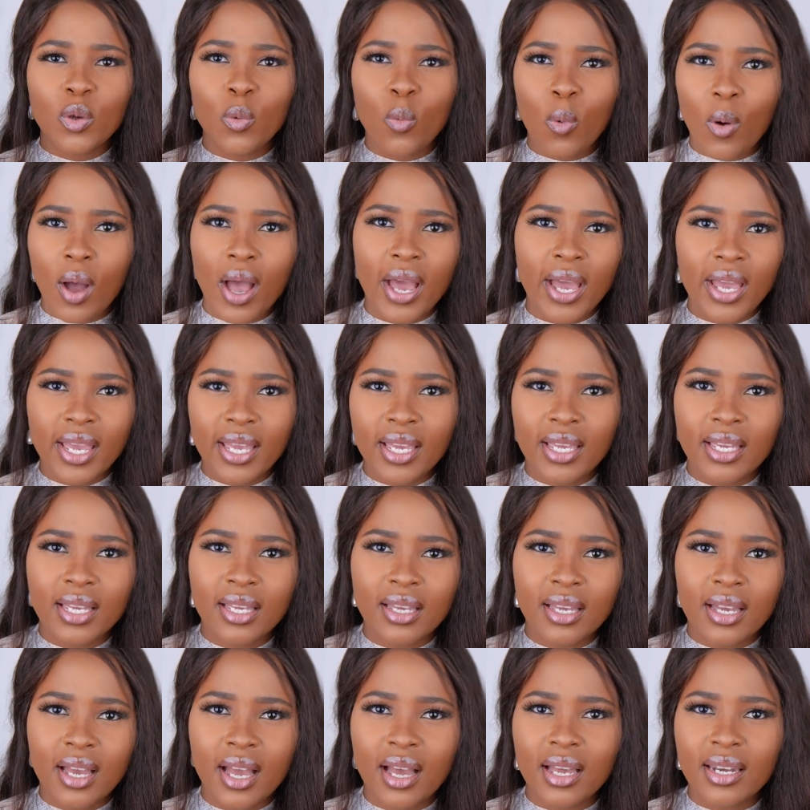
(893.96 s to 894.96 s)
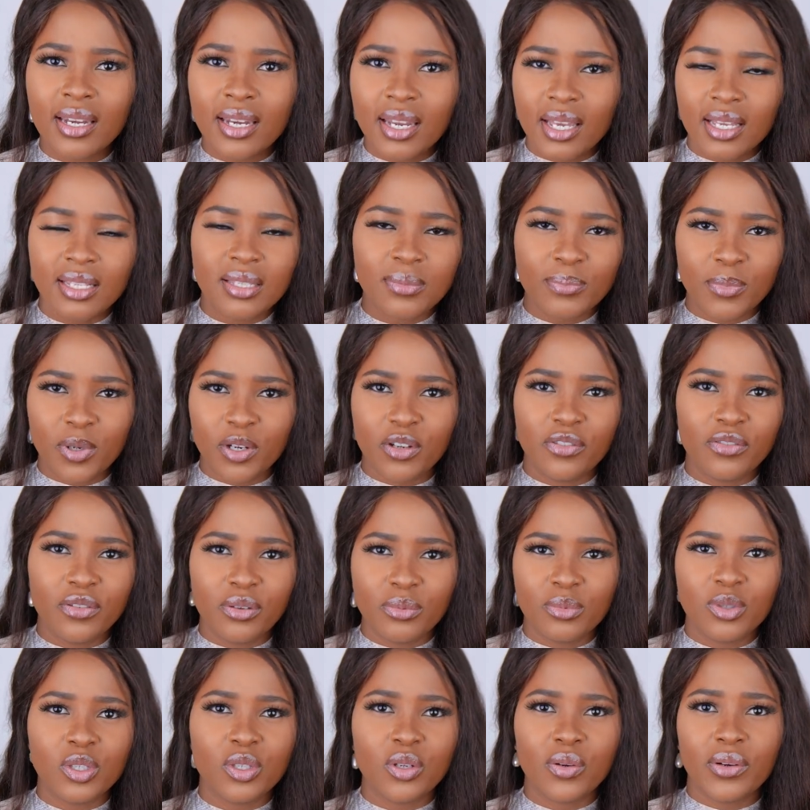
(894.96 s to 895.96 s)
why are Nest
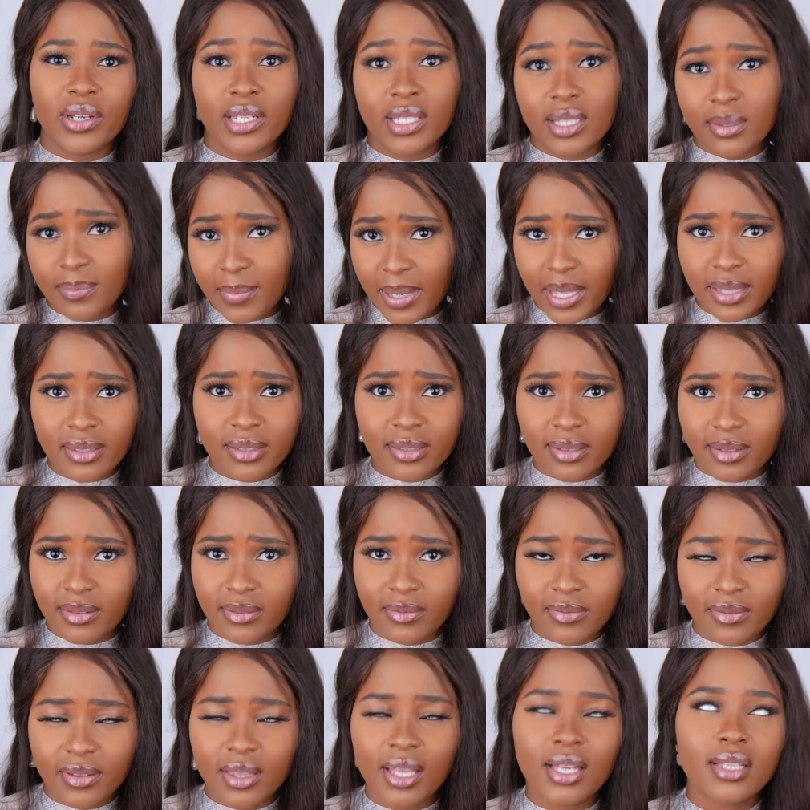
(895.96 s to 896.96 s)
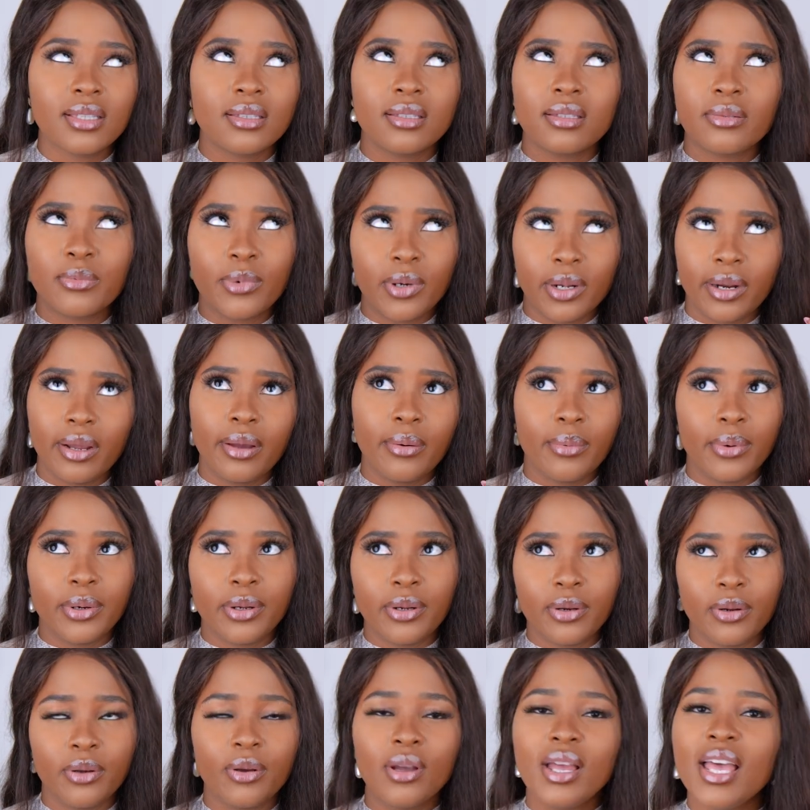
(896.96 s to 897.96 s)
perfumes so expensive? That's what I want
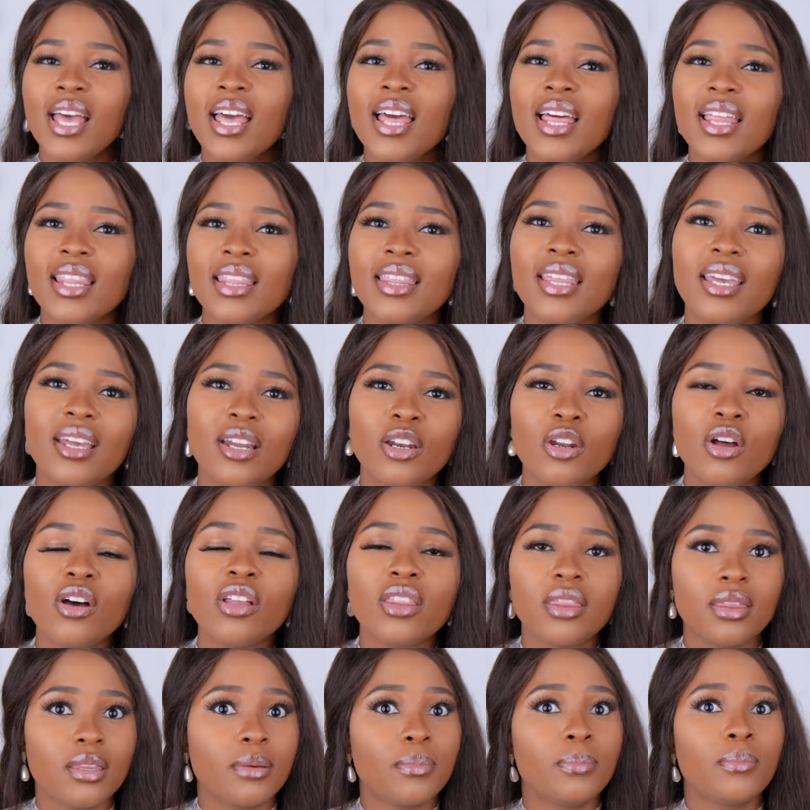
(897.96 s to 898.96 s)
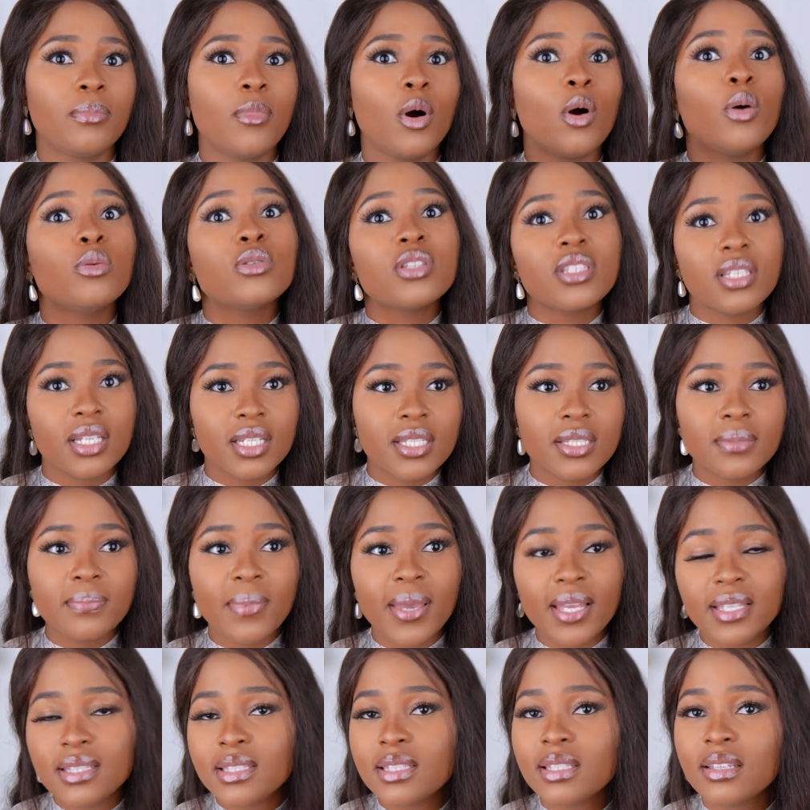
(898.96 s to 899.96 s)
to know. They're not the most
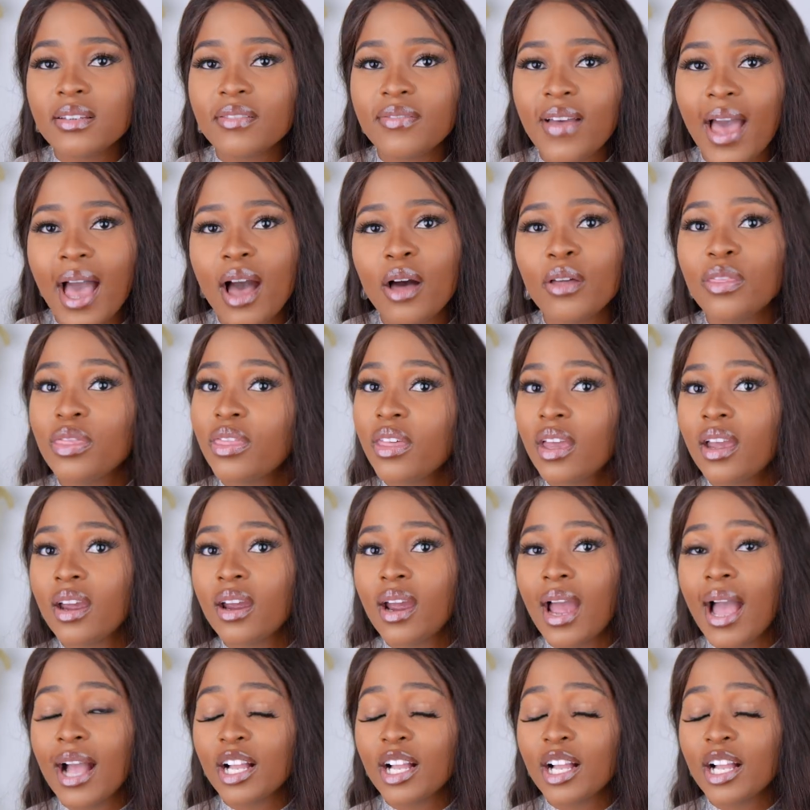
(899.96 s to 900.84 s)
expensive out there.